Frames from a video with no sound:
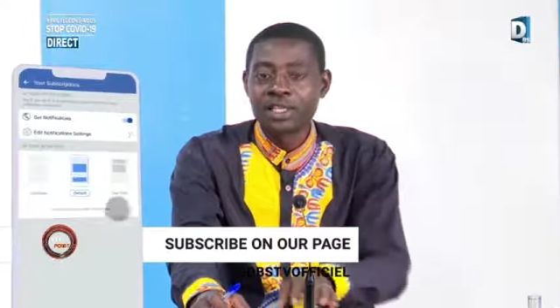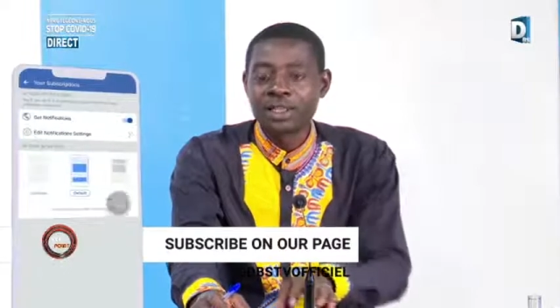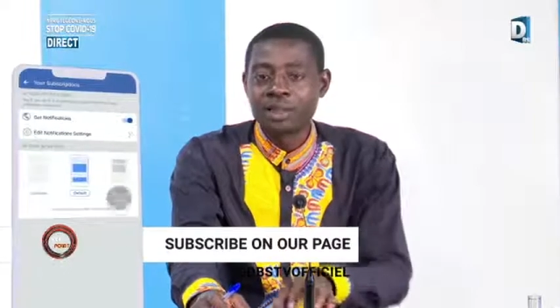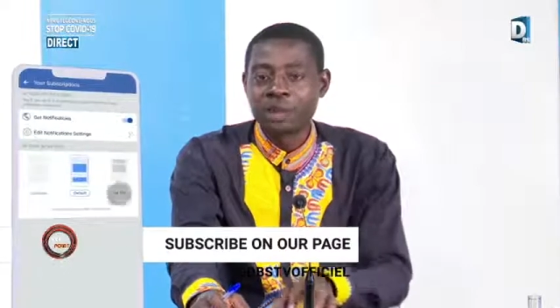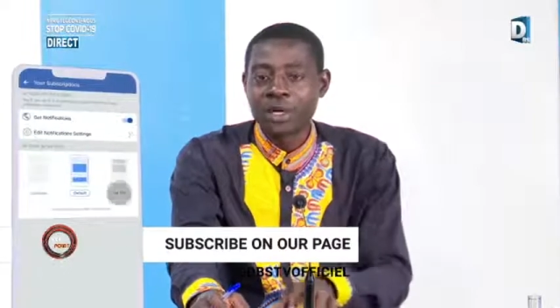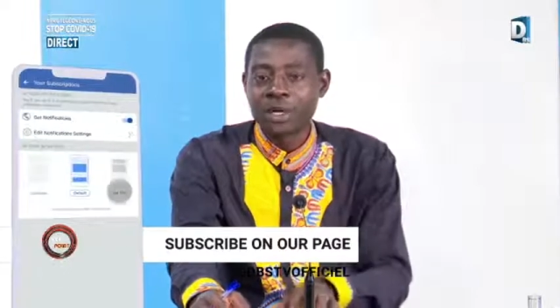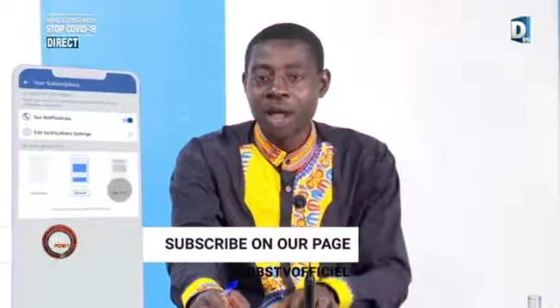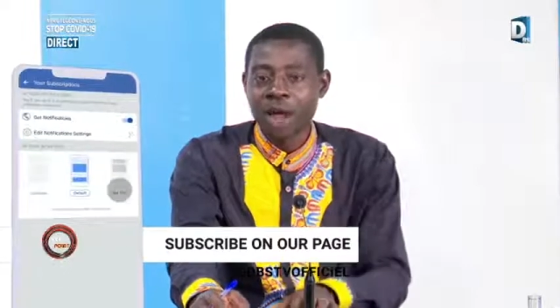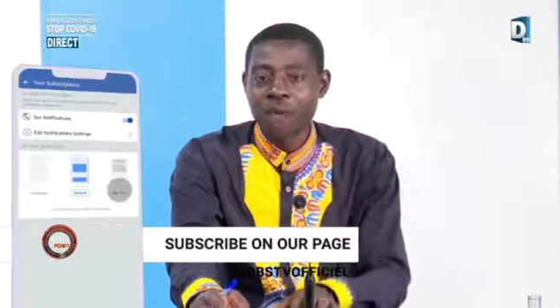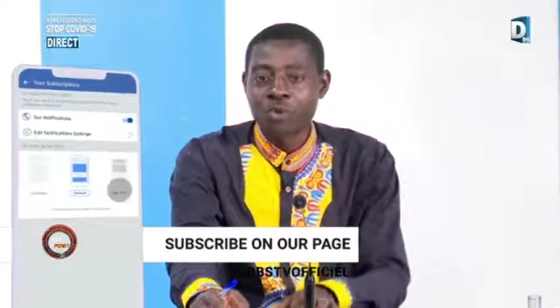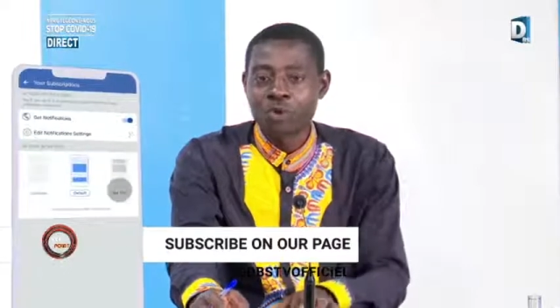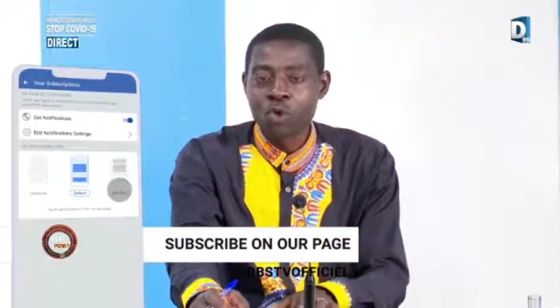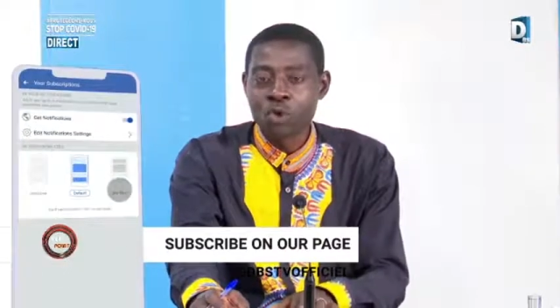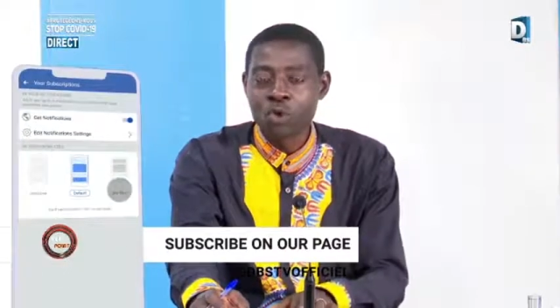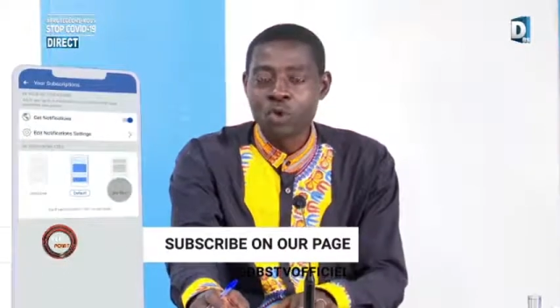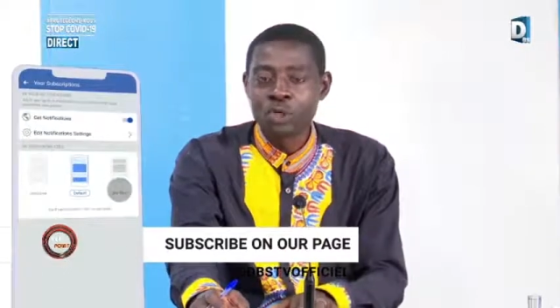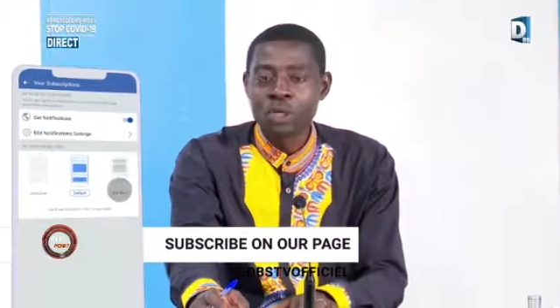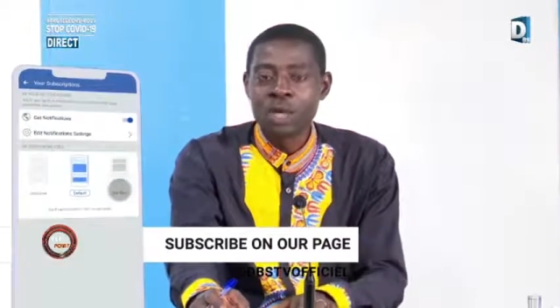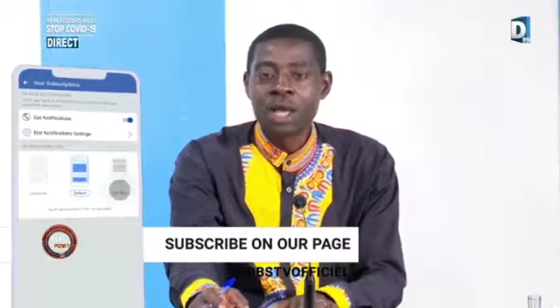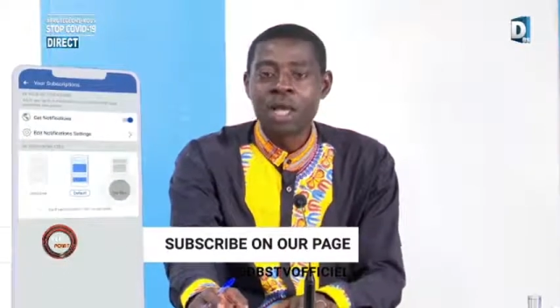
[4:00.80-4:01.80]
in
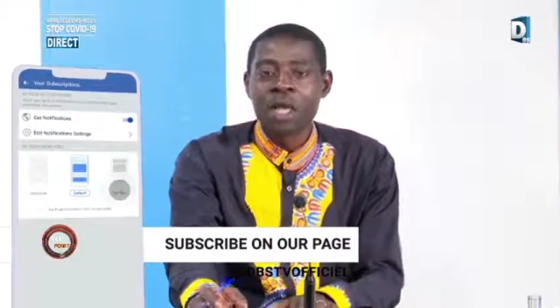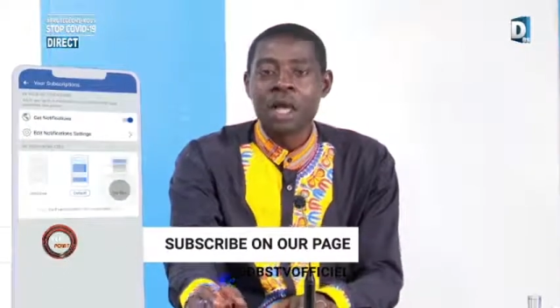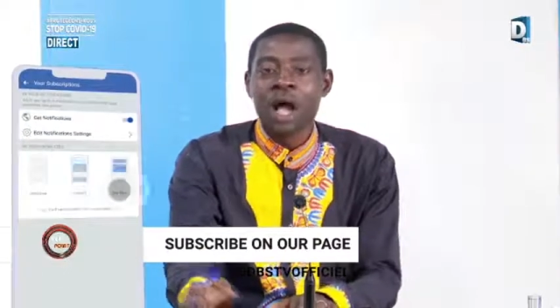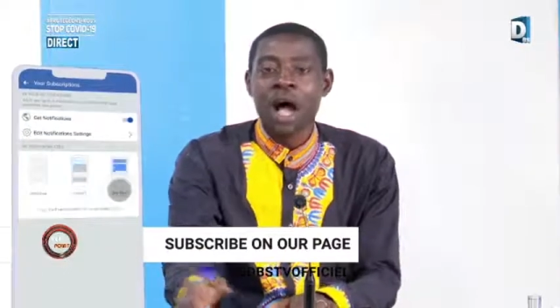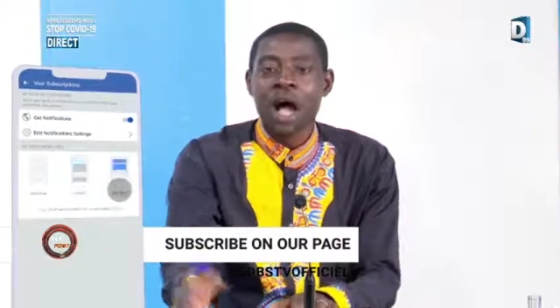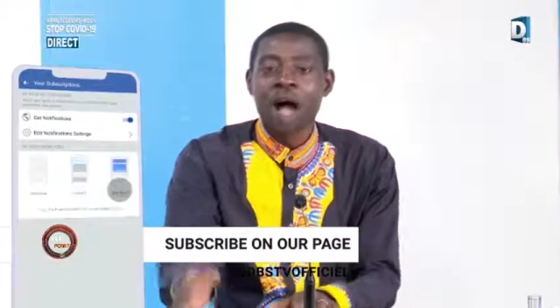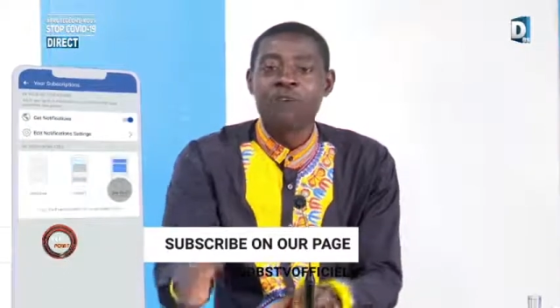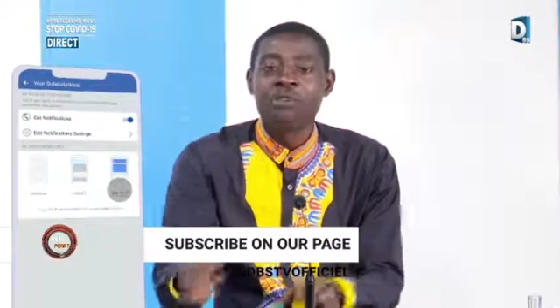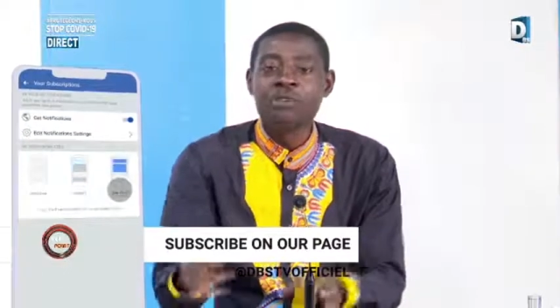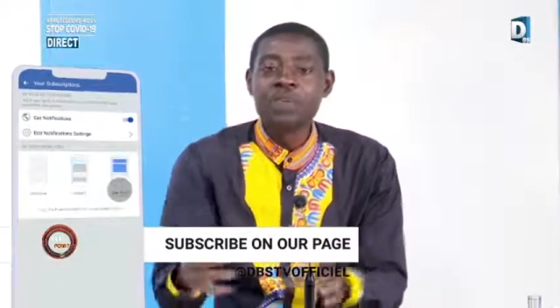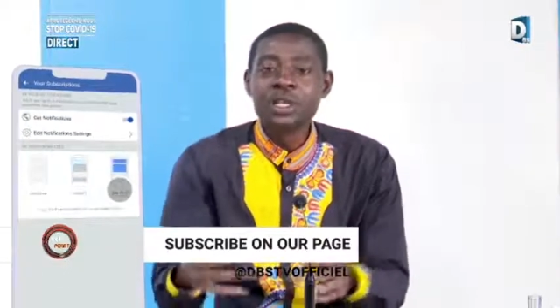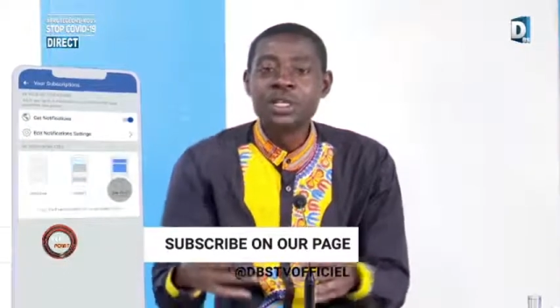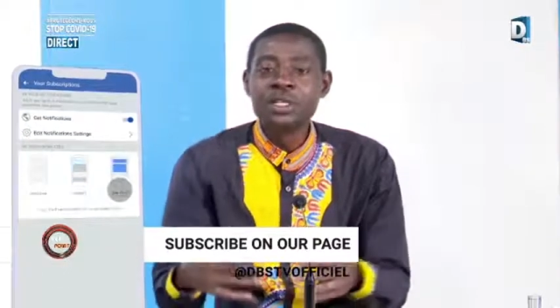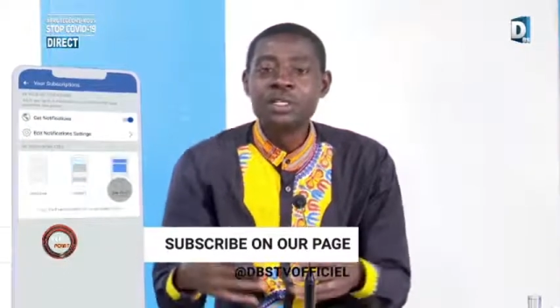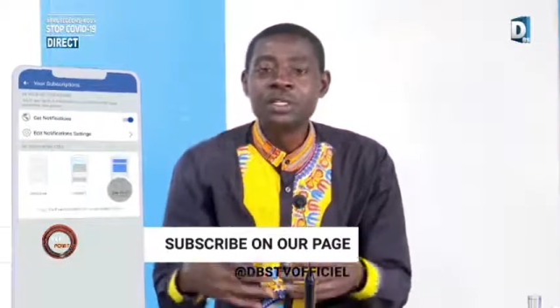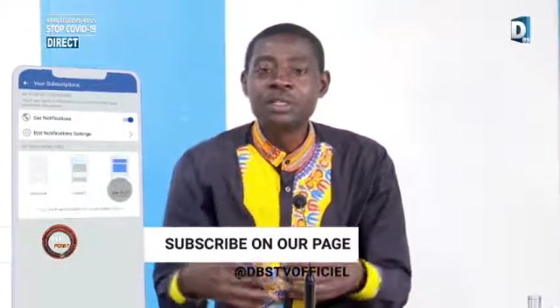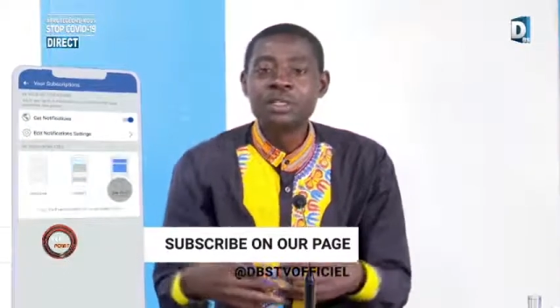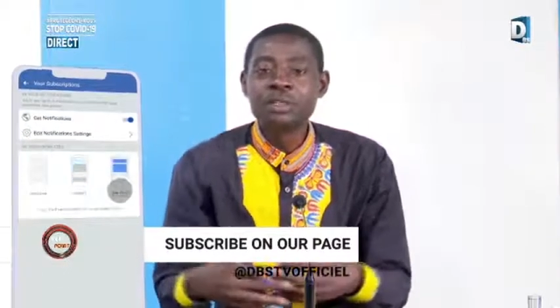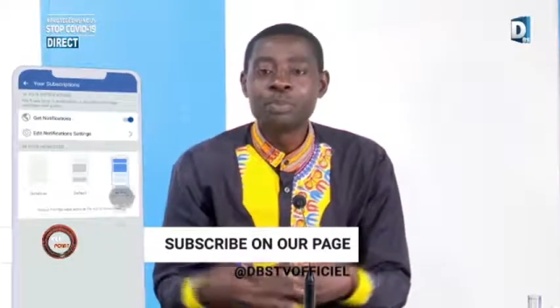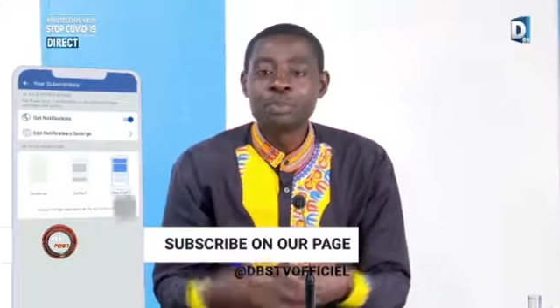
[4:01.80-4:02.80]
Cameroon have
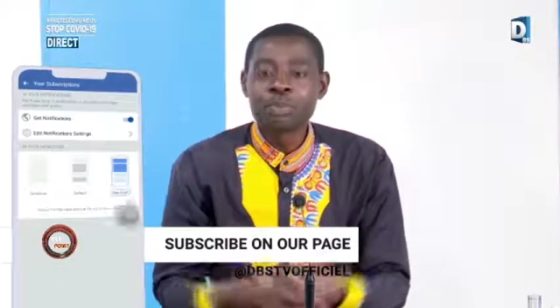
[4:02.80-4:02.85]
been